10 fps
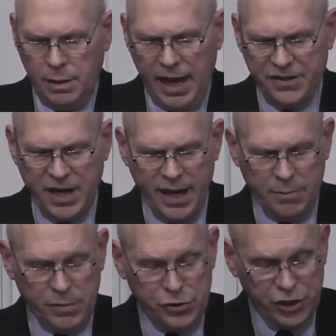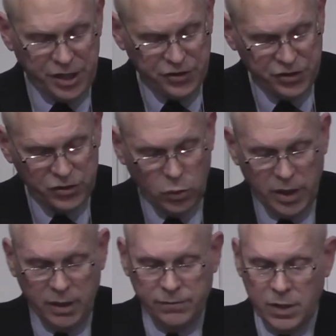as Adam. Genesis
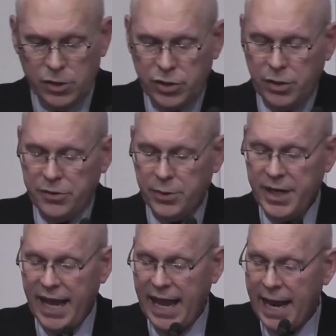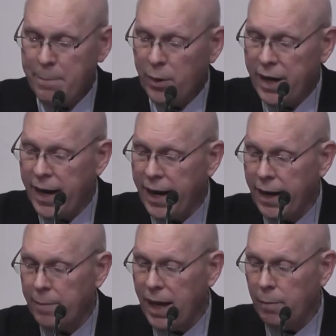12, 2 to 3.
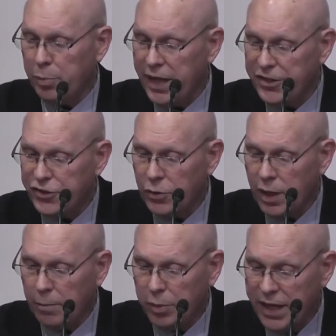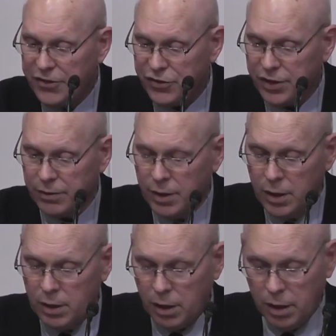Abraham, I'll bless you, I'll bless you,
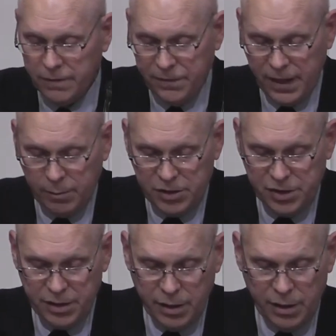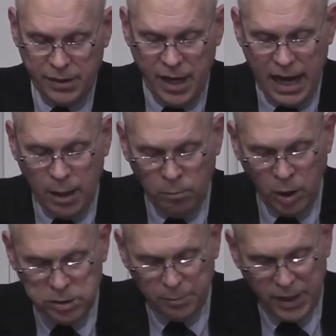all the families of the earth. I'll
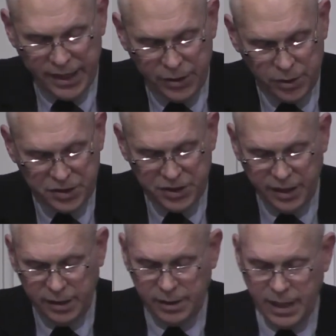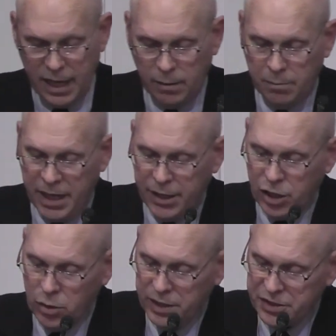multiply you exceedingly, I'll make
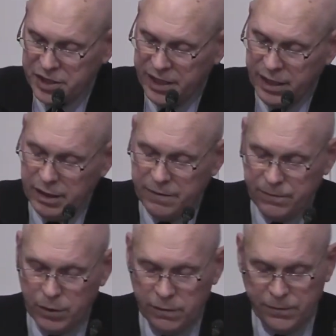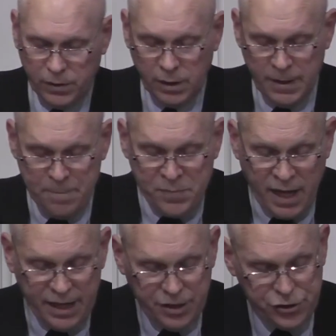you exceedingly fruitful.
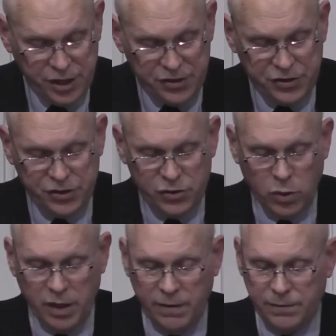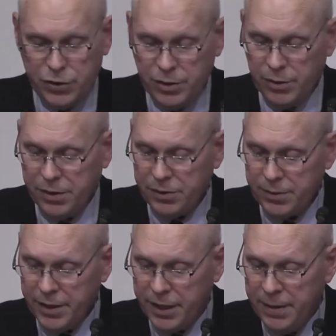And in Genesis 12, 2 and
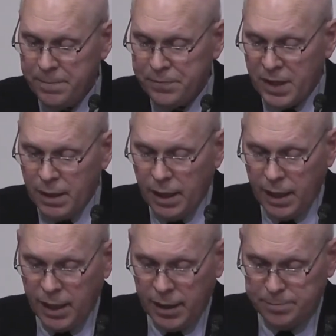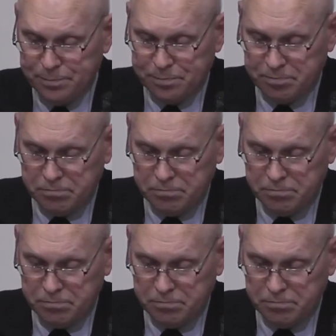3, um,